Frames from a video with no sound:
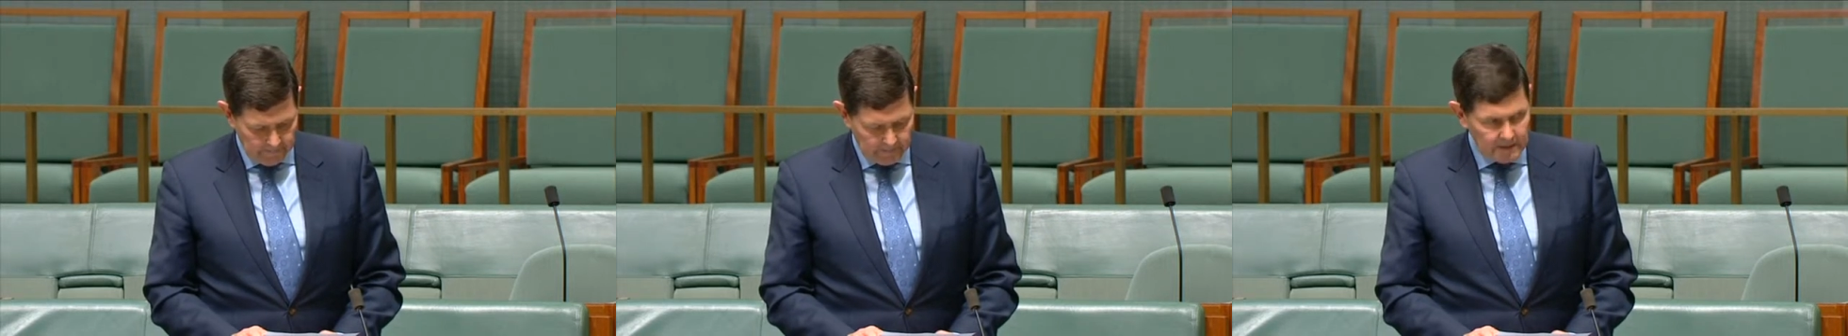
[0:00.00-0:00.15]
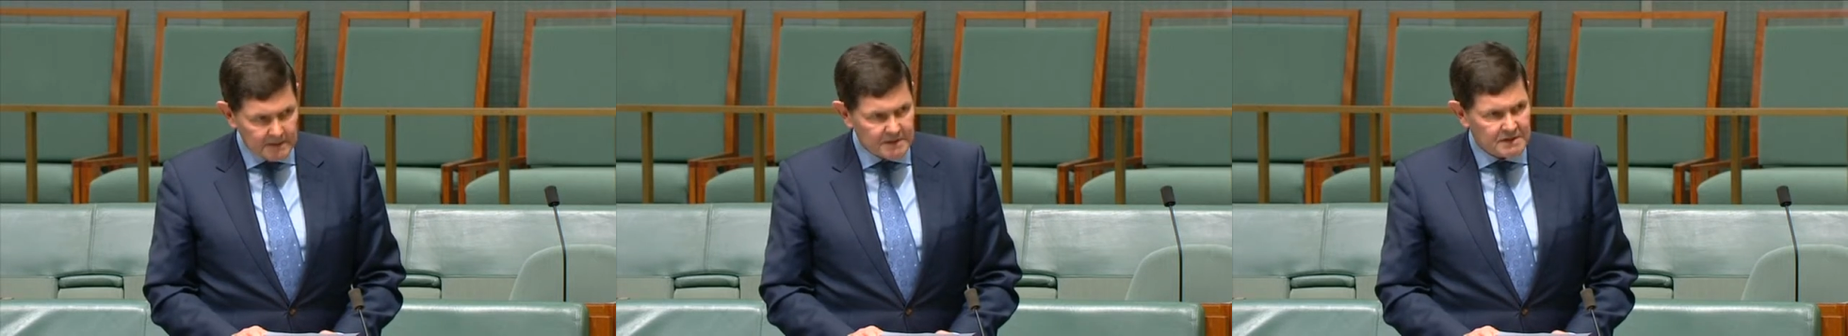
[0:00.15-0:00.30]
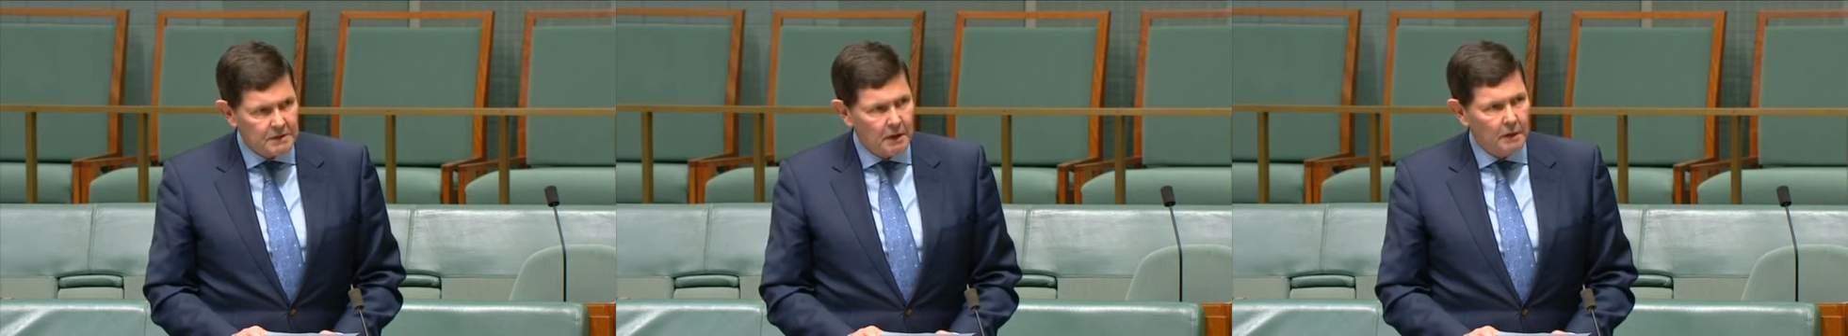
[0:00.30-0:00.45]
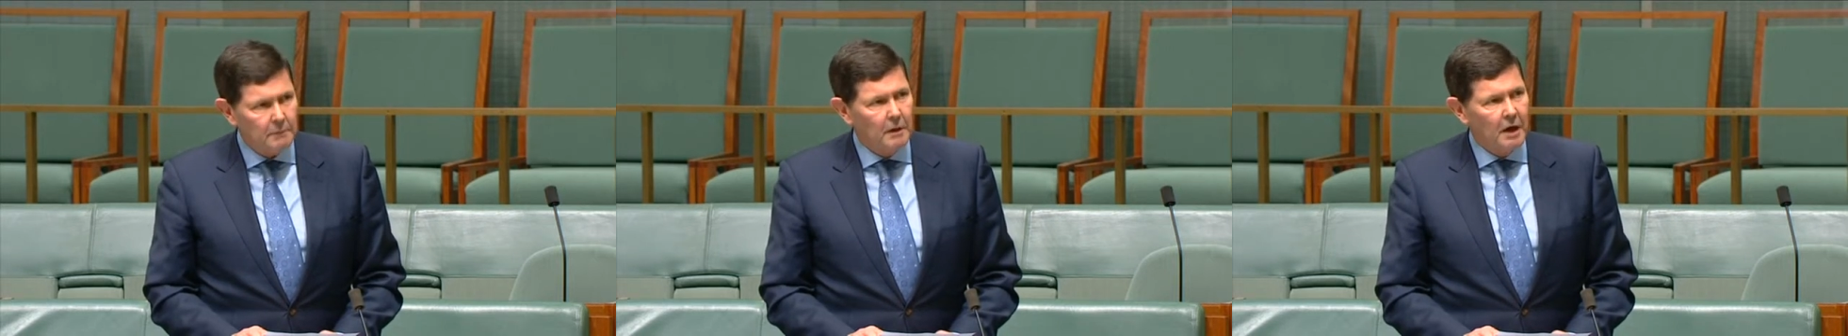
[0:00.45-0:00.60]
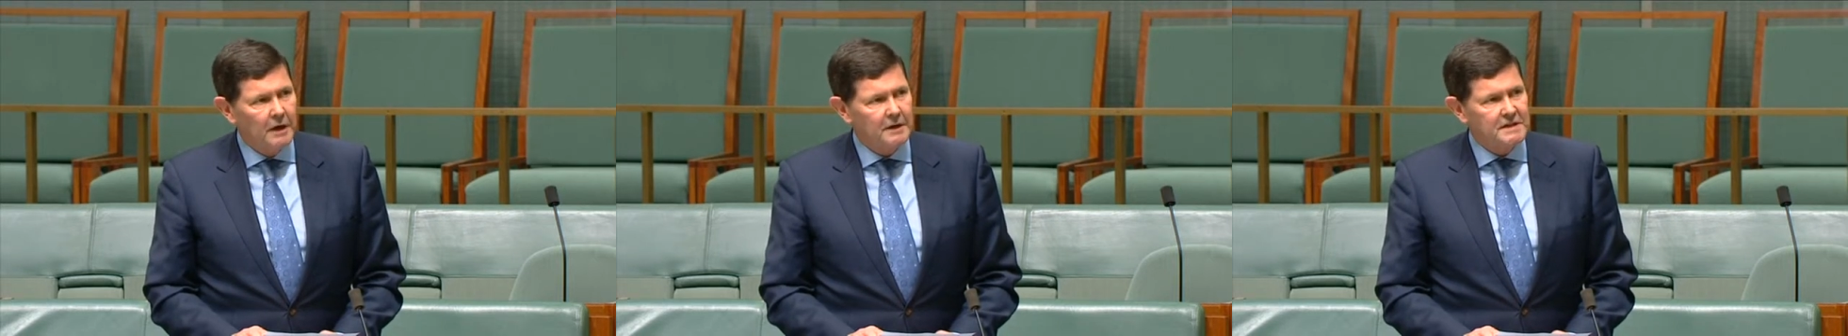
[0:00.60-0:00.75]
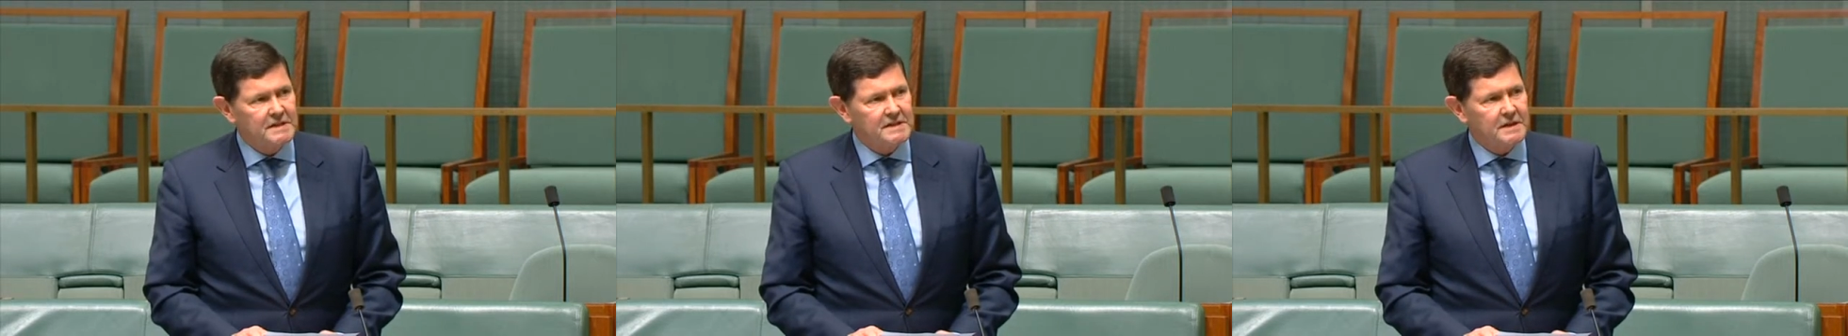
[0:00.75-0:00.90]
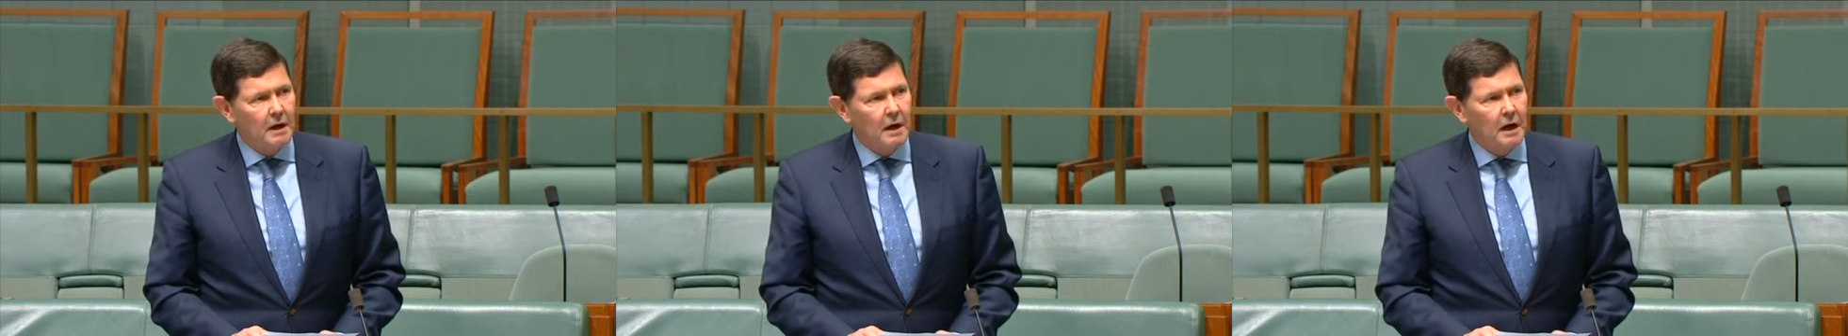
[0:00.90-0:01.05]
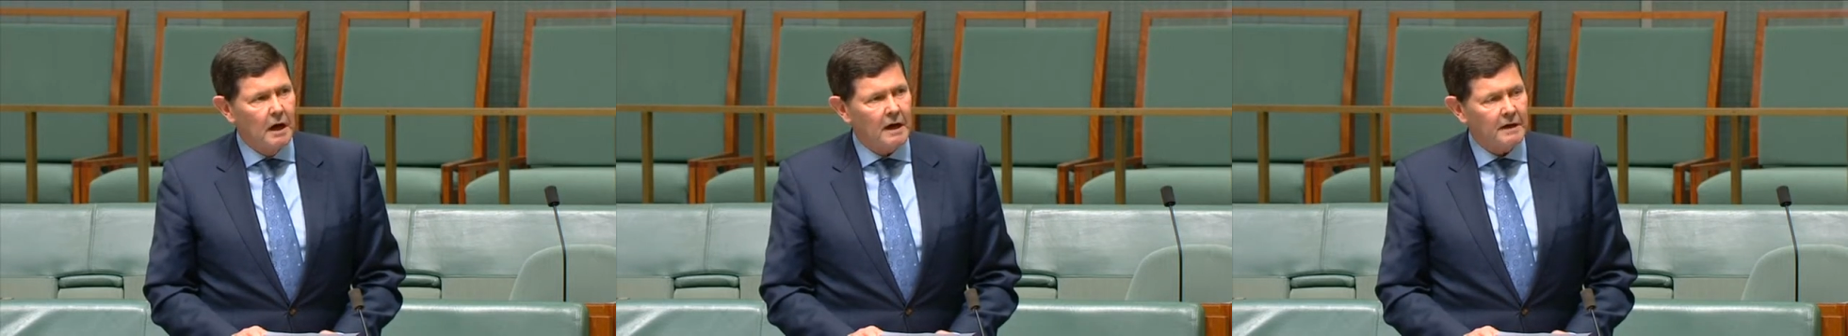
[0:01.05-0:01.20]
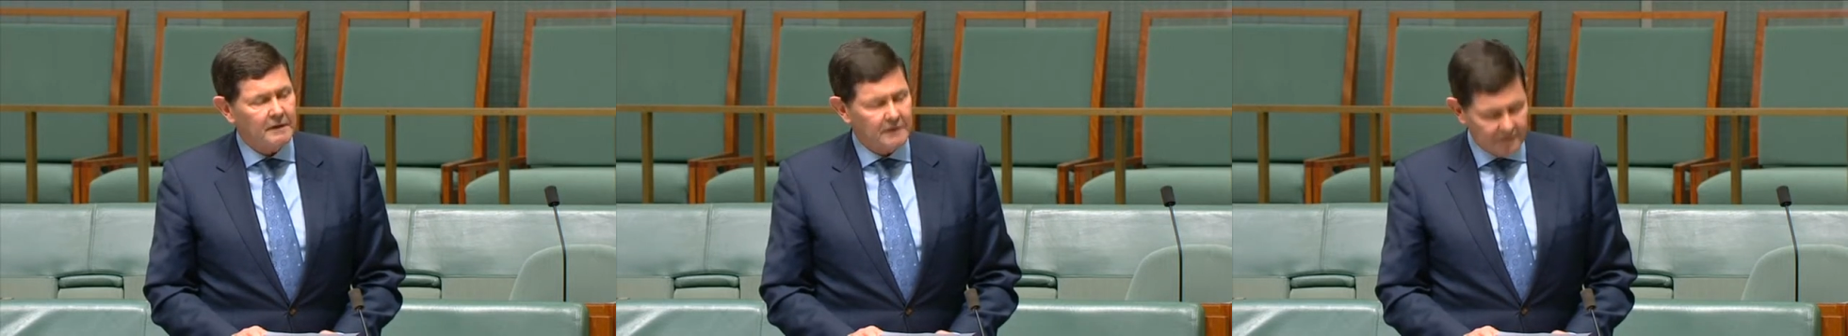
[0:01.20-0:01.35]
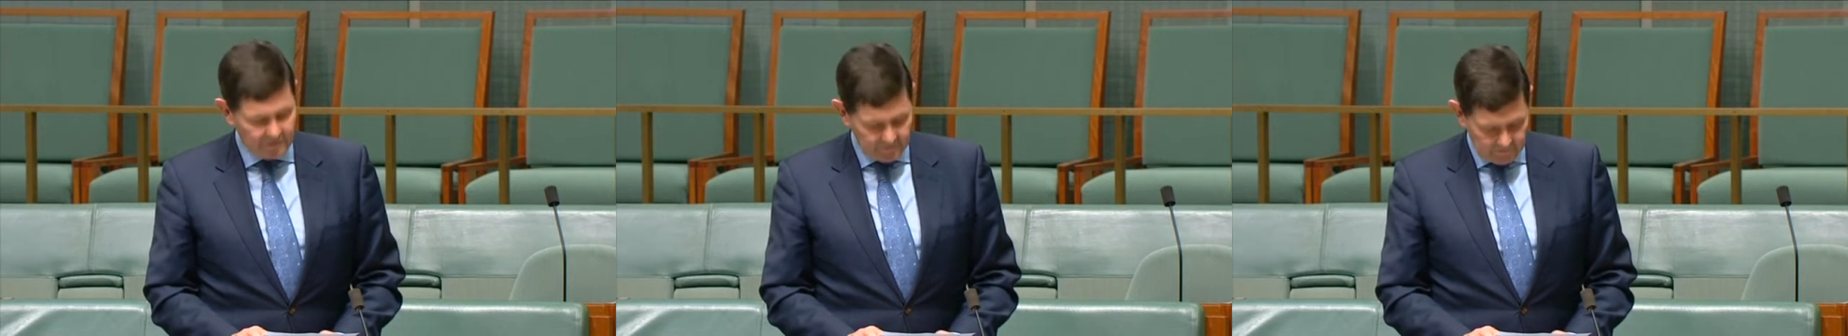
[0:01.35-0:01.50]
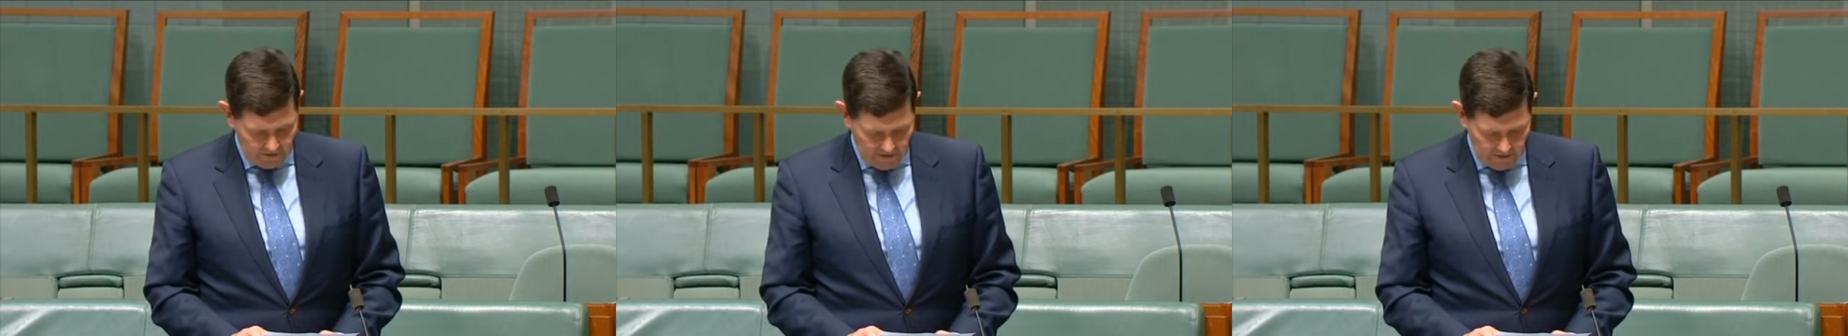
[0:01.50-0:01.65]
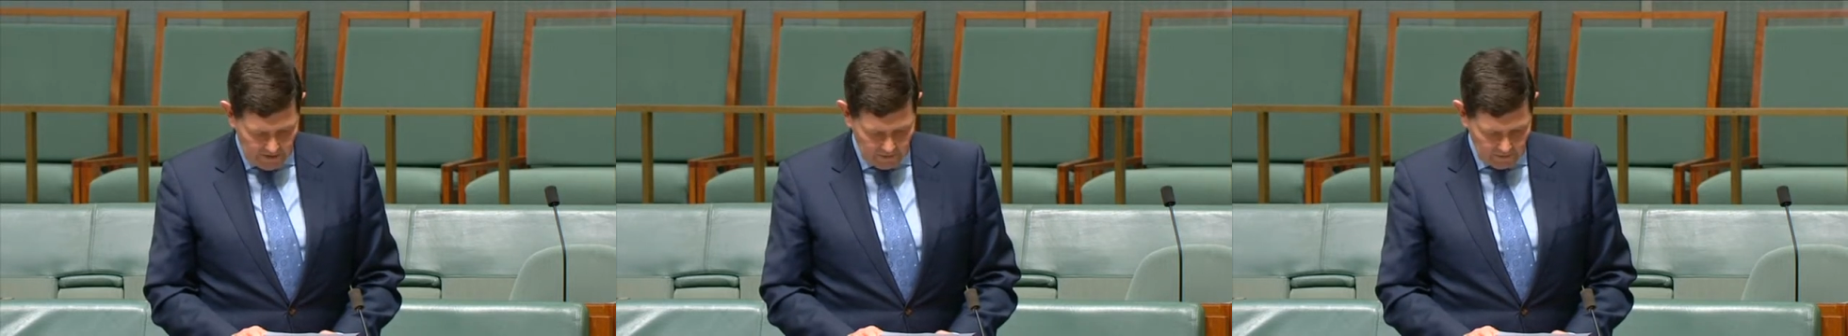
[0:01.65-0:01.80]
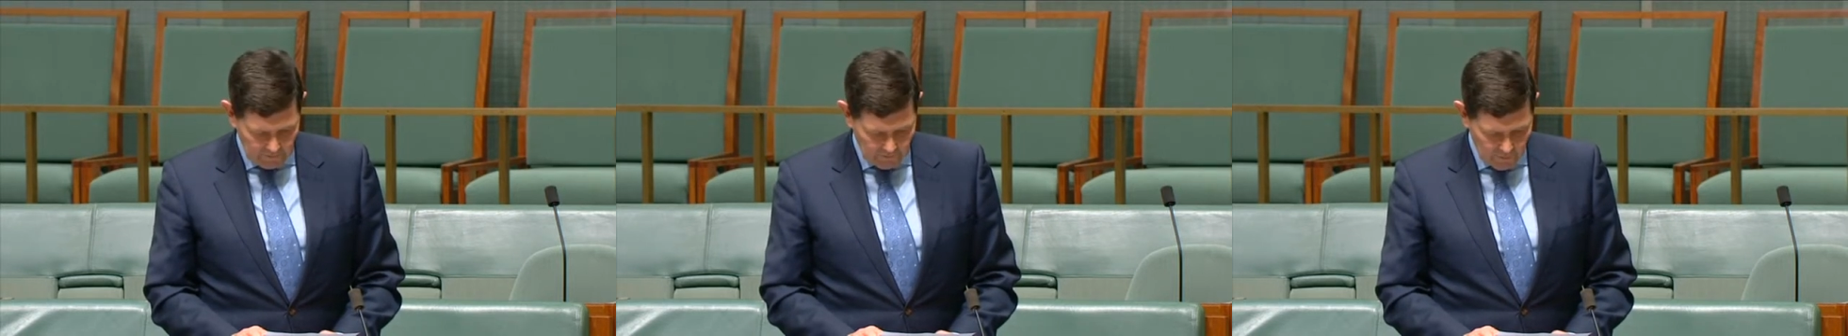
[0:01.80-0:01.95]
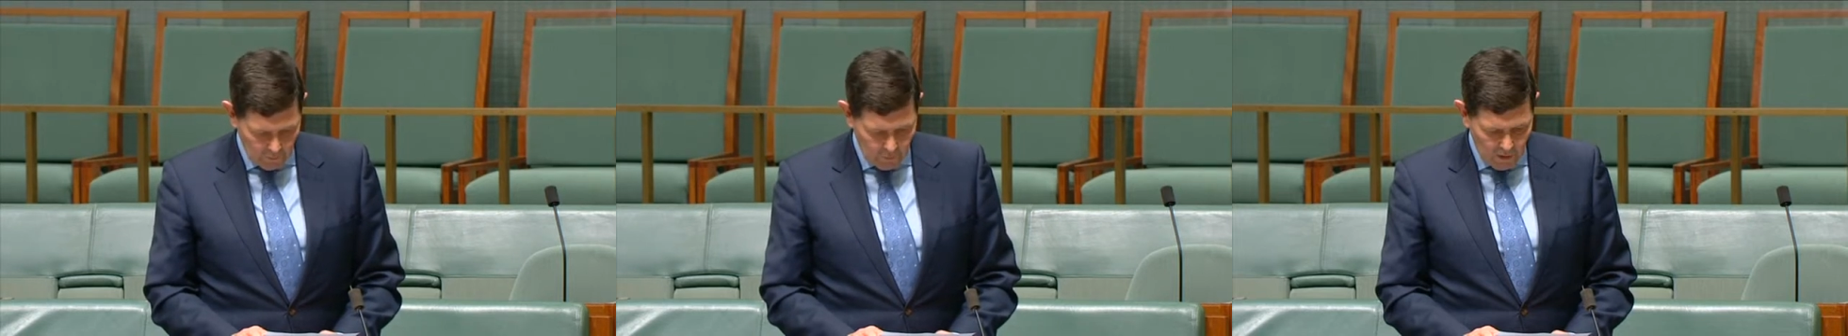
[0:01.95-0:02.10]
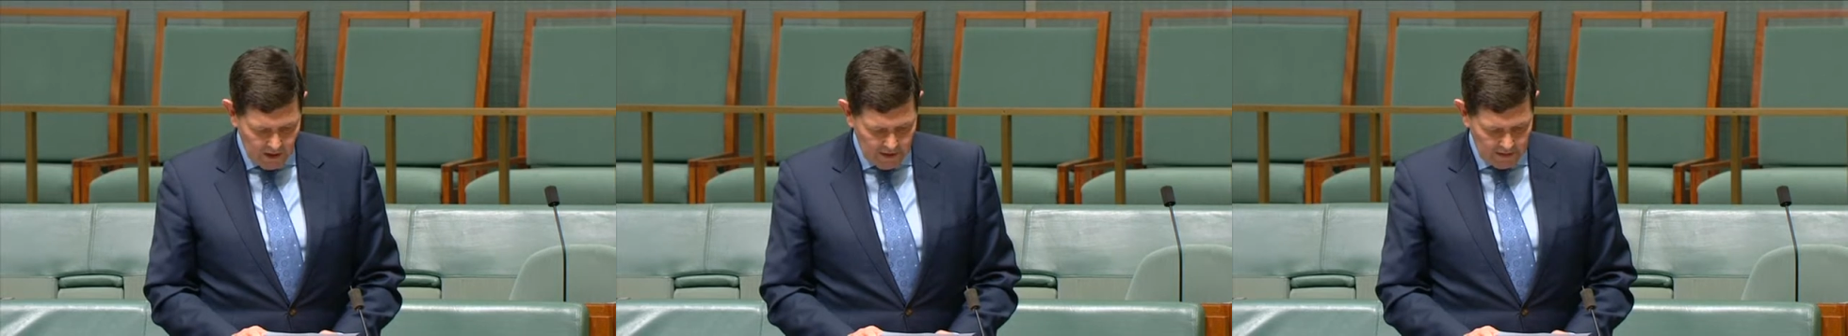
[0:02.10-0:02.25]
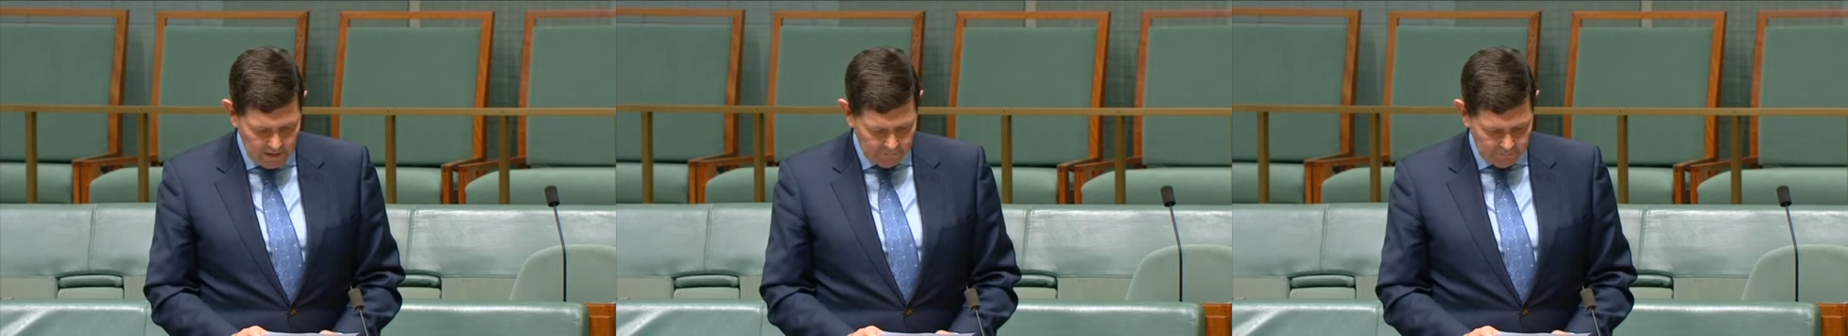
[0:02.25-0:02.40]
It's not my desire to stand in the way